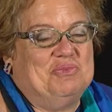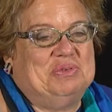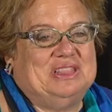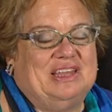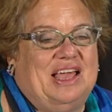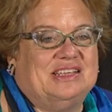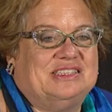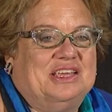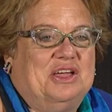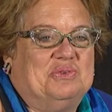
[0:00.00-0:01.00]
but the last
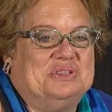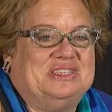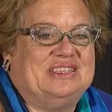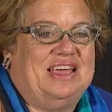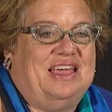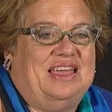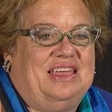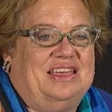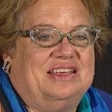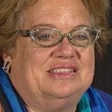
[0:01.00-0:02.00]
thing I would say
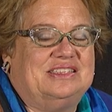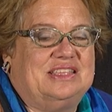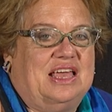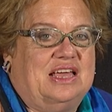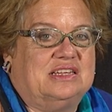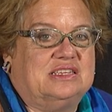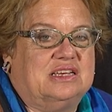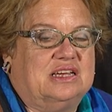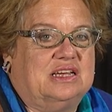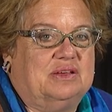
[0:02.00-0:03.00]
is that
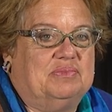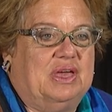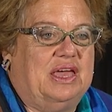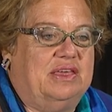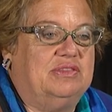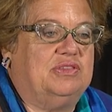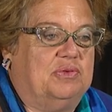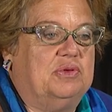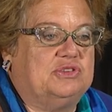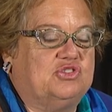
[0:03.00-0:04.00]

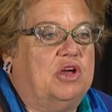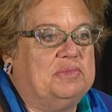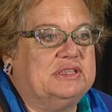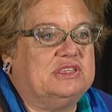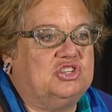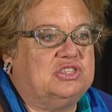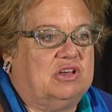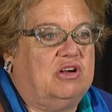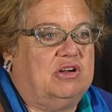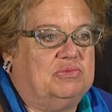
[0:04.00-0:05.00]
the strong messages
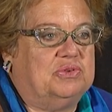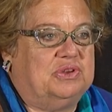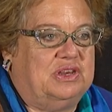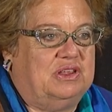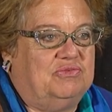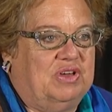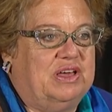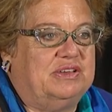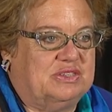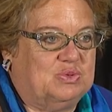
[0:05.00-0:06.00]
are rooted in
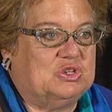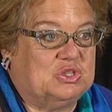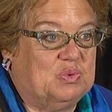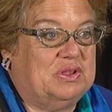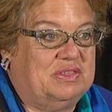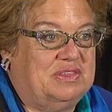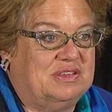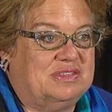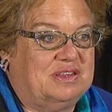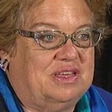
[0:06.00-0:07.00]
values, which is one of the
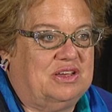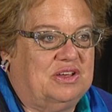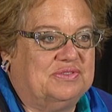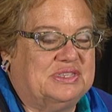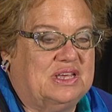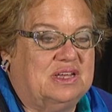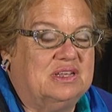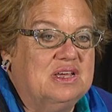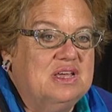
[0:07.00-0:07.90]
things that Lakoff said.